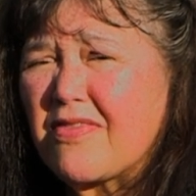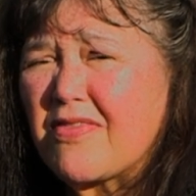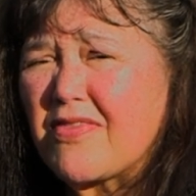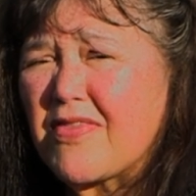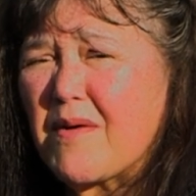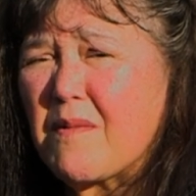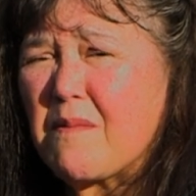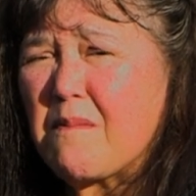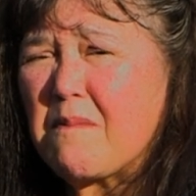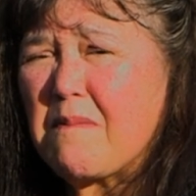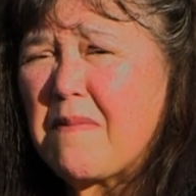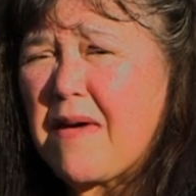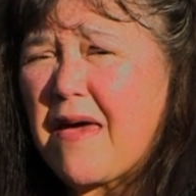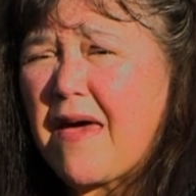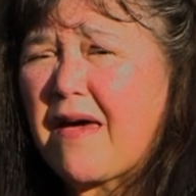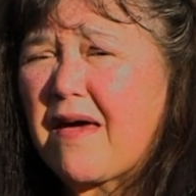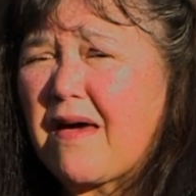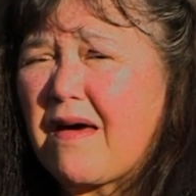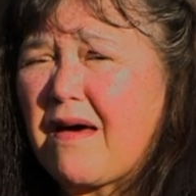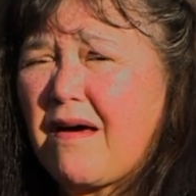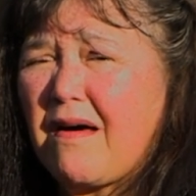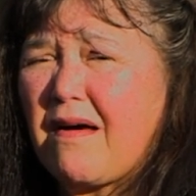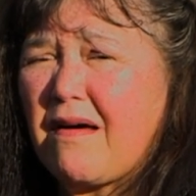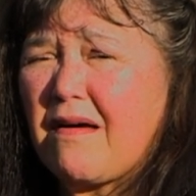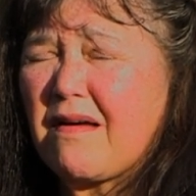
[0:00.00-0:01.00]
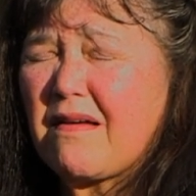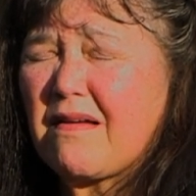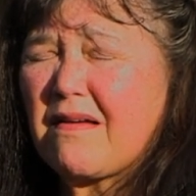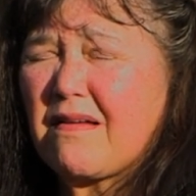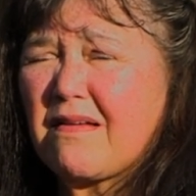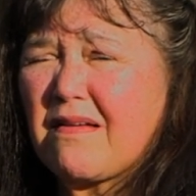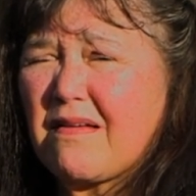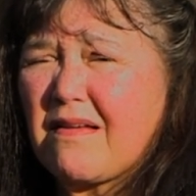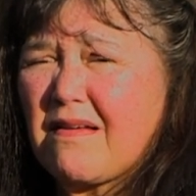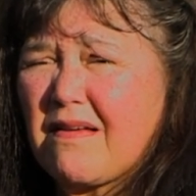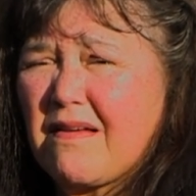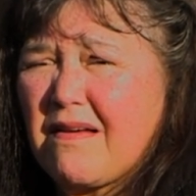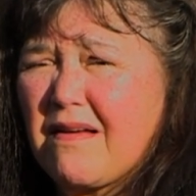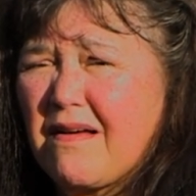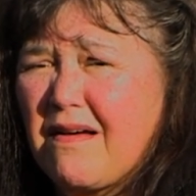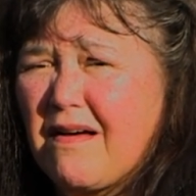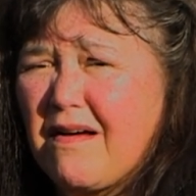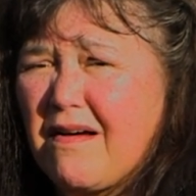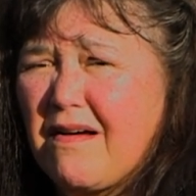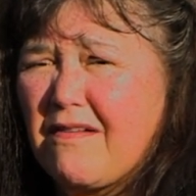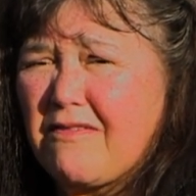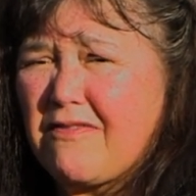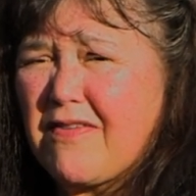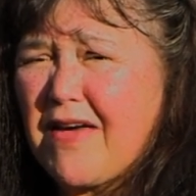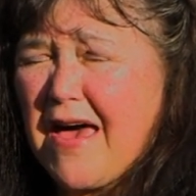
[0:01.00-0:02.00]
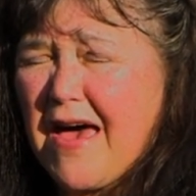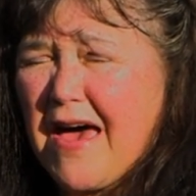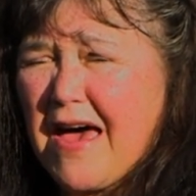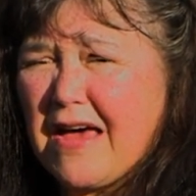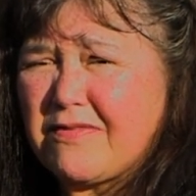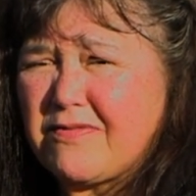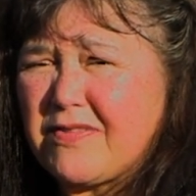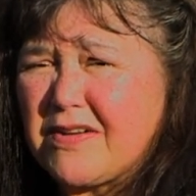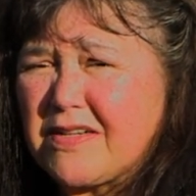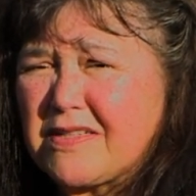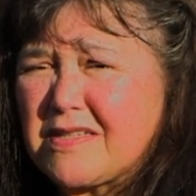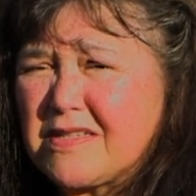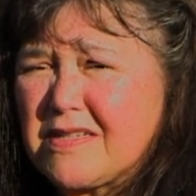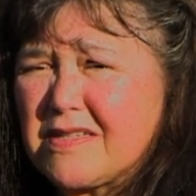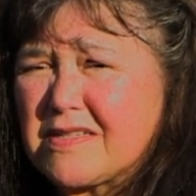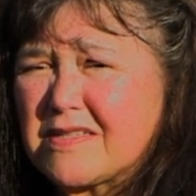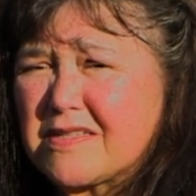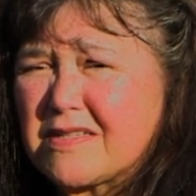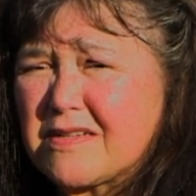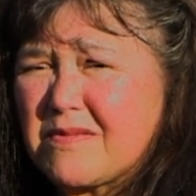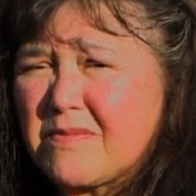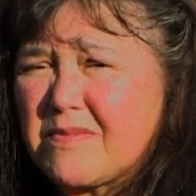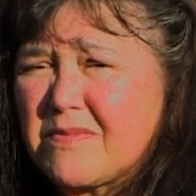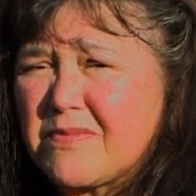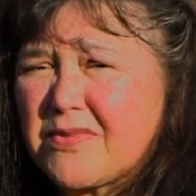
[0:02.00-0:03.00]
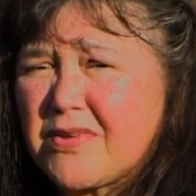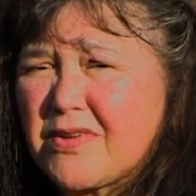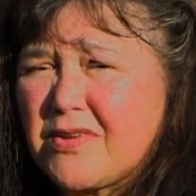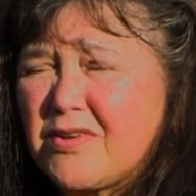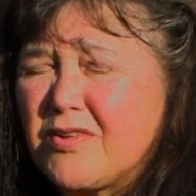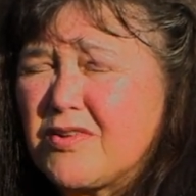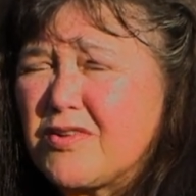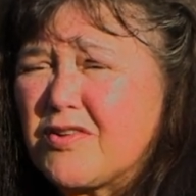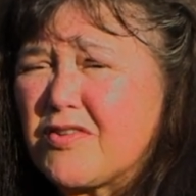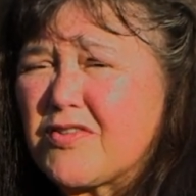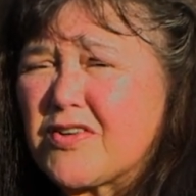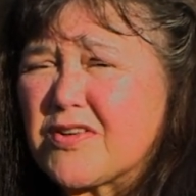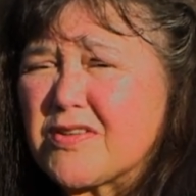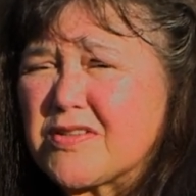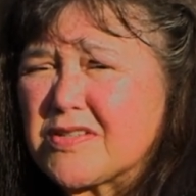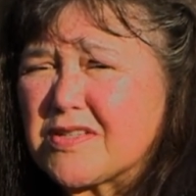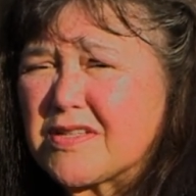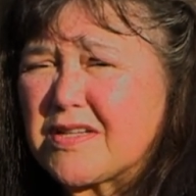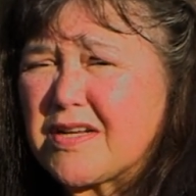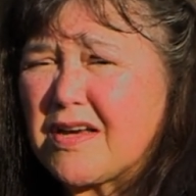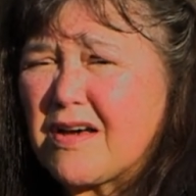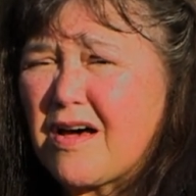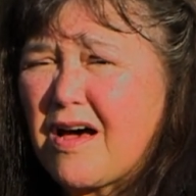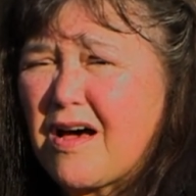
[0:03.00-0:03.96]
the mecca of Adventism, the University